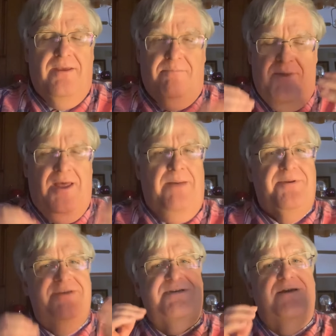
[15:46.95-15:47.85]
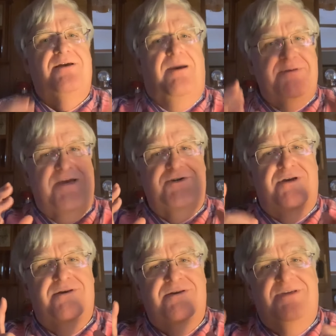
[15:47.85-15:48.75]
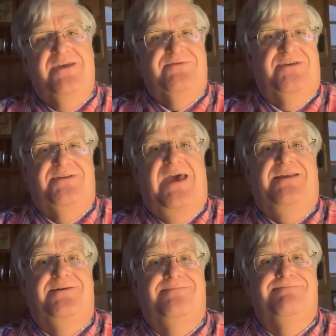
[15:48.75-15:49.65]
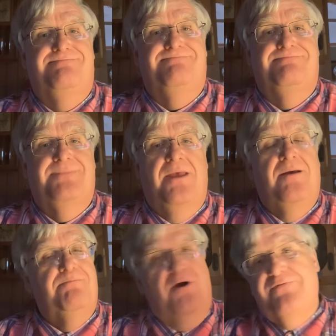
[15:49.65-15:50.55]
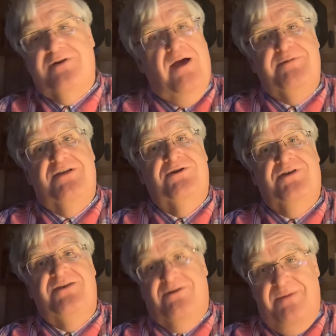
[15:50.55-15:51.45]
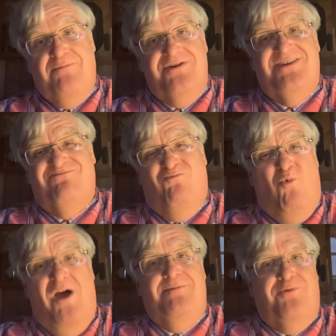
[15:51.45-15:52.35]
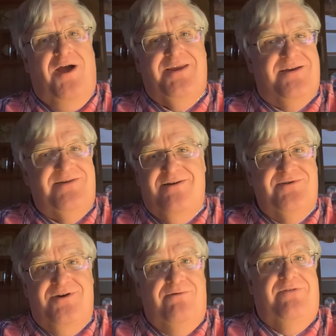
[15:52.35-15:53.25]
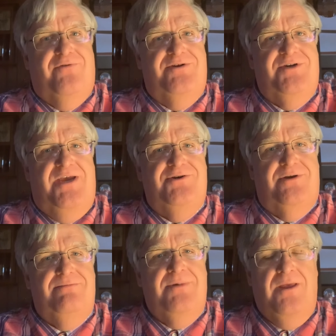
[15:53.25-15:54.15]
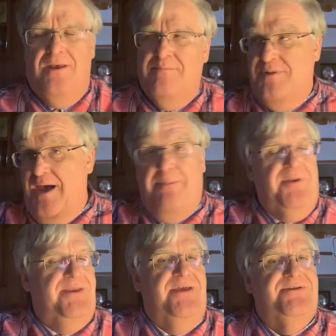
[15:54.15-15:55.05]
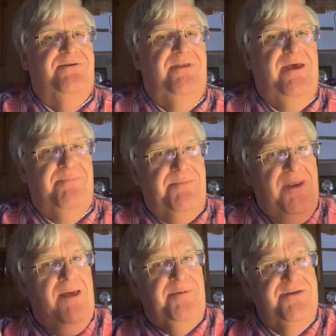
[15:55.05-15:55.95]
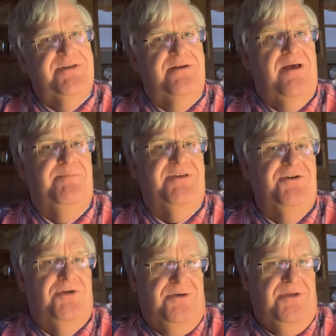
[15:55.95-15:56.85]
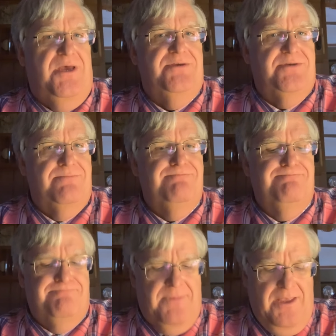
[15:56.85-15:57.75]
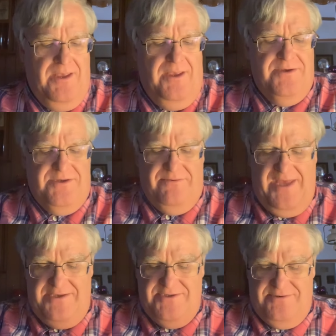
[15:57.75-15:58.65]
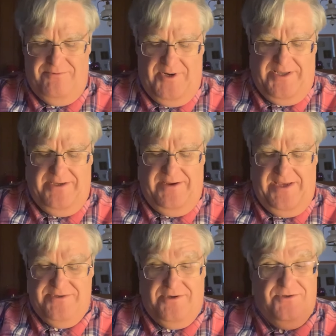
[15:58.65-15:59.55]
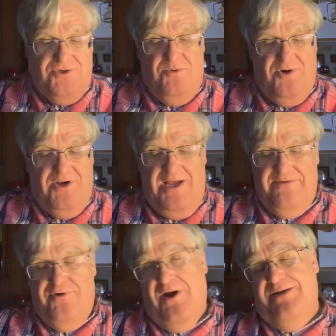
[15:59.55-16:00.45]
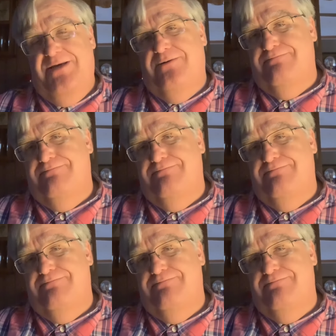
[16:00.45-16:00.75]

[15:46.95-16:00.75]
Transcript: Monopolistic competition gives us that. Perfect competition doesn't. Remember, it's just one product. There's no differentiation. Monopoly doesn't do that, but monopolistic competition does. So that's really, as a consumer, kind of your ideal.